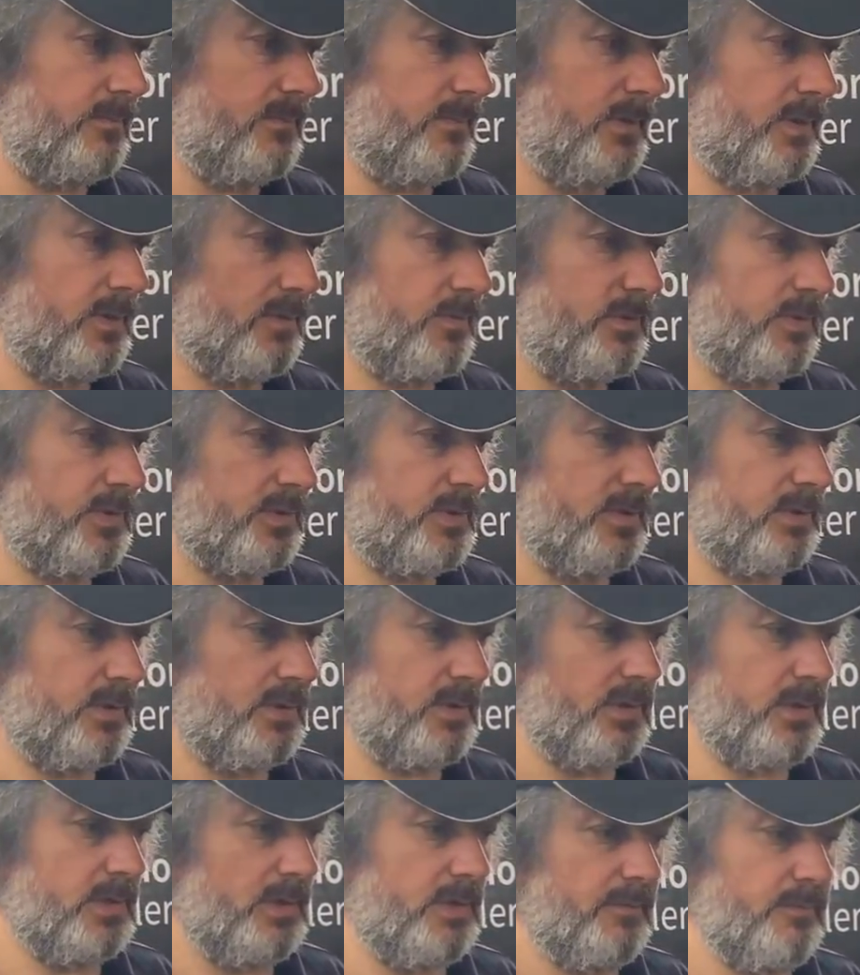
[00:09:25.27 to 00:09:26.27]
you know, just
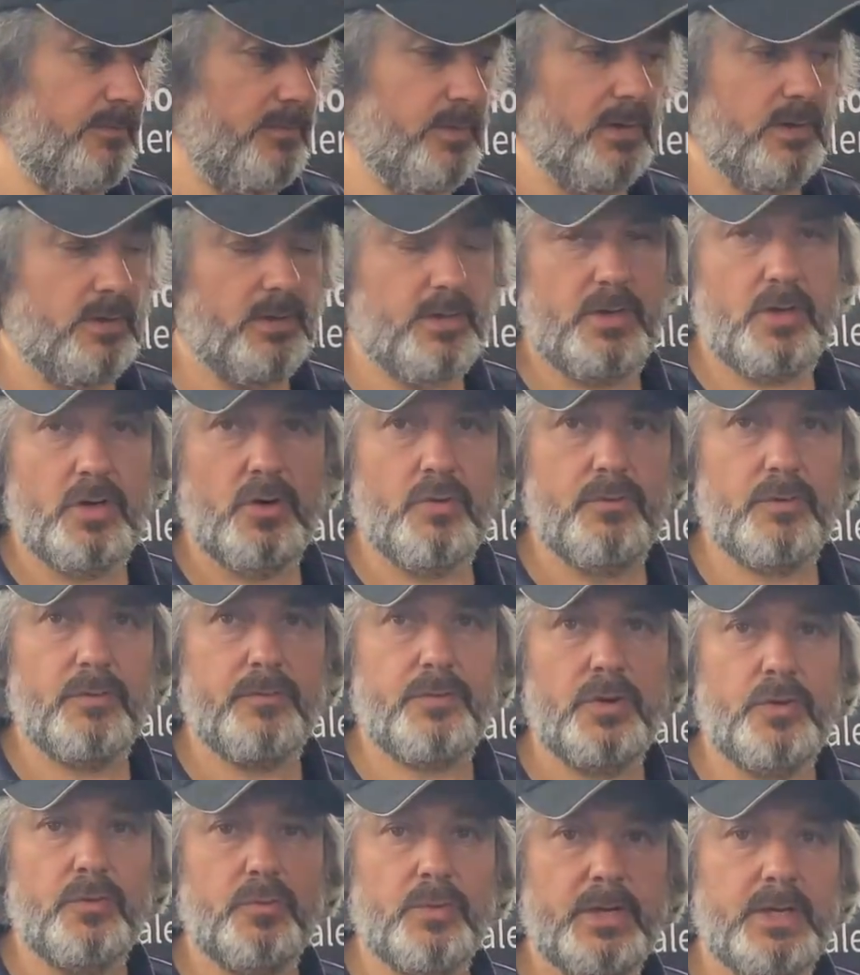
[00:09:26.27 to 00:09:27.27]
an
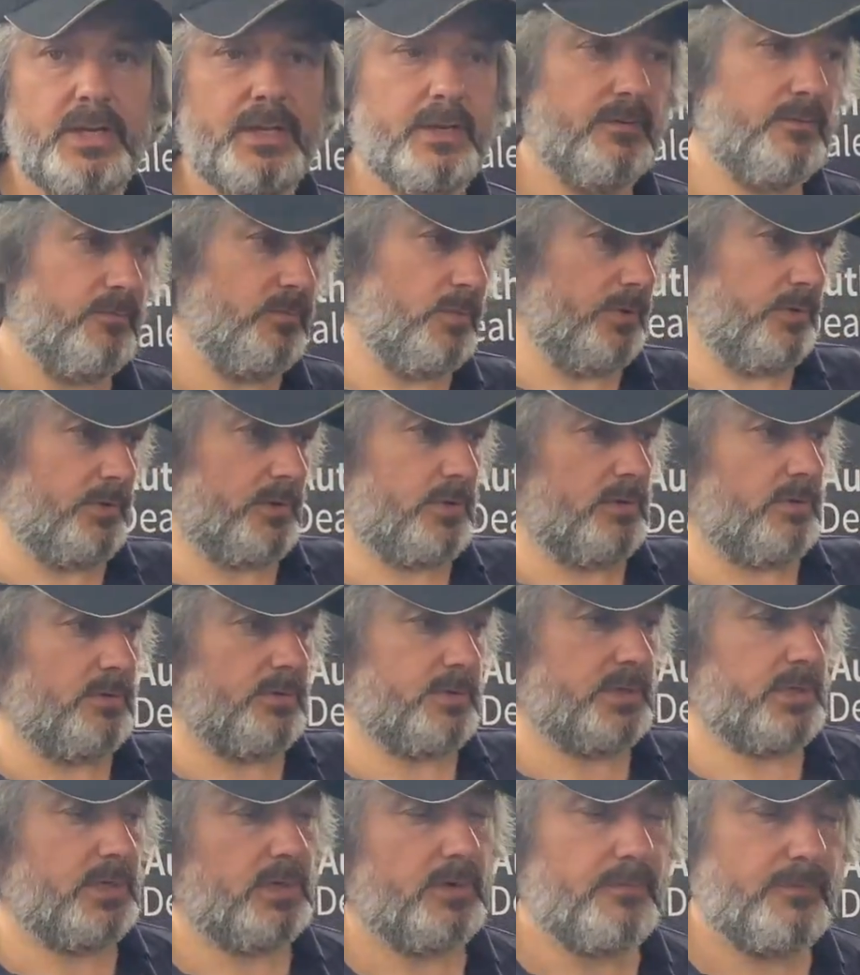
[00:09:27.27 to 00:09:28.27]
overview really of what the car
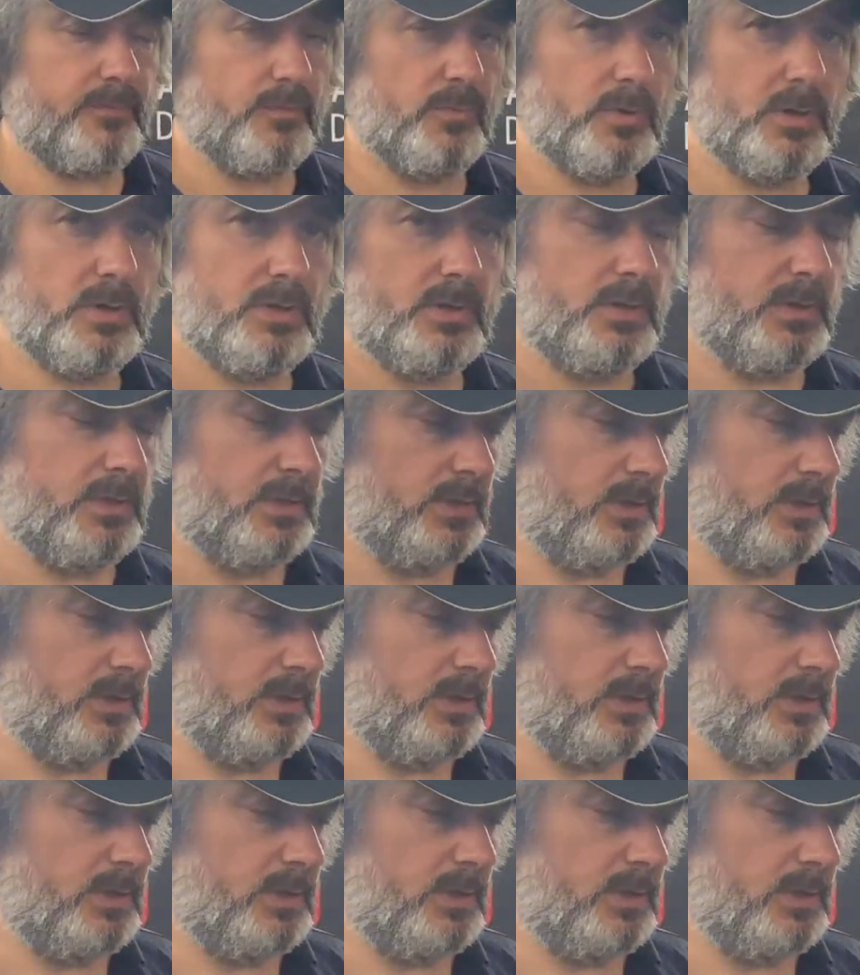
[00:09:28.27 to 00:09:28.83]
is here for,